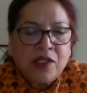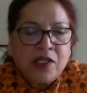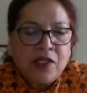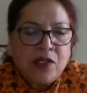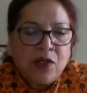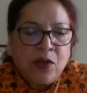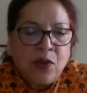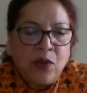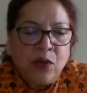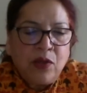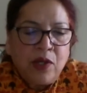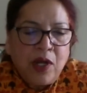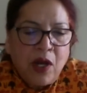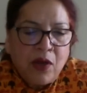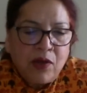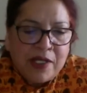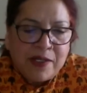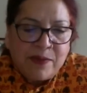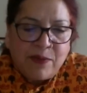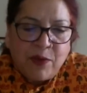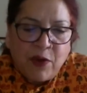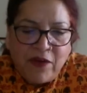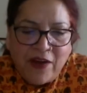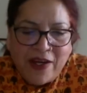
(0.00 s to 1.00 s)
So now
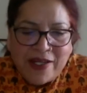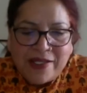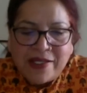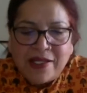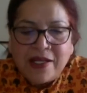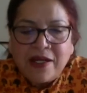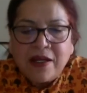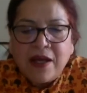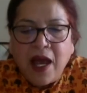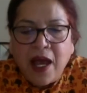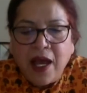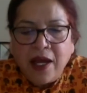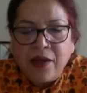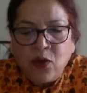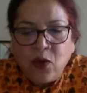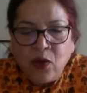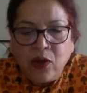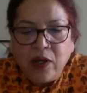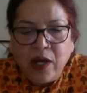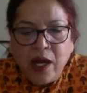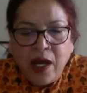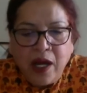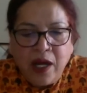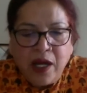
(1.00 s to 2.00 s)
this Professor
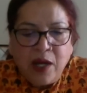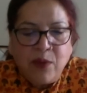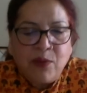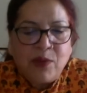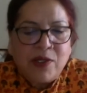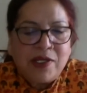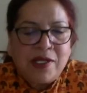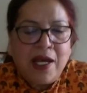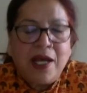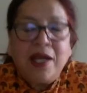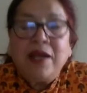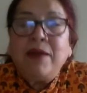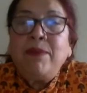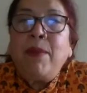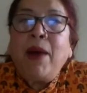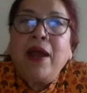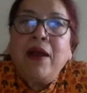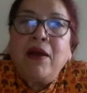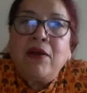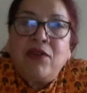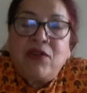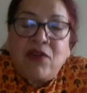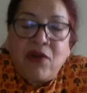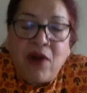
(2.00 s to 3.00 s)
Gaitonde, he was hit
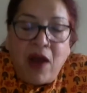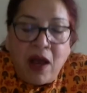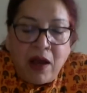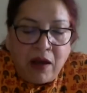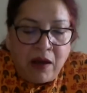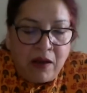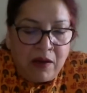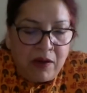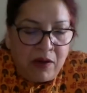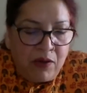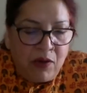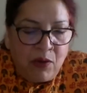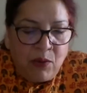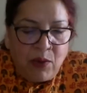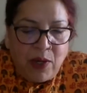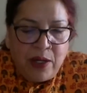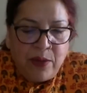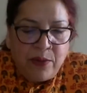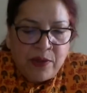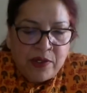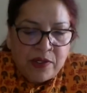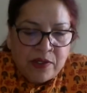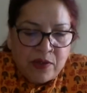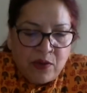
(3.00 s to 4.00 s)
by a truck,
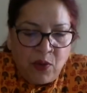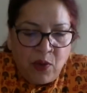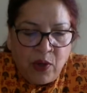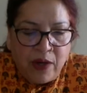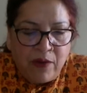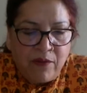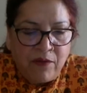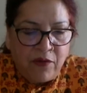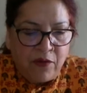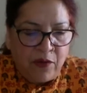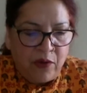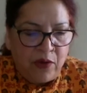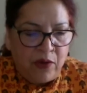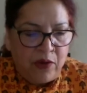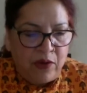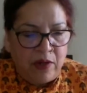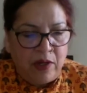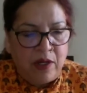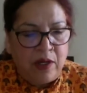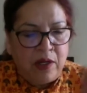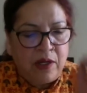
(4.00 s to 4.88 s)
when he was going for,